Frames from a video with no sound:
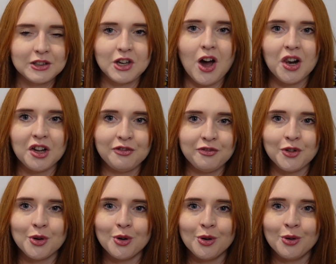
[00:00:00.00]

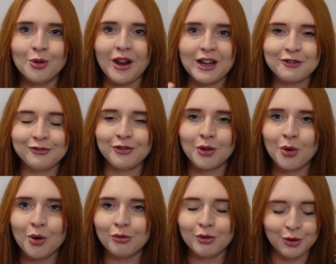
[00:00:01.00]
colourful, like
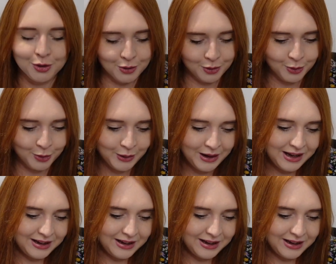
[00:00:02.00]
floral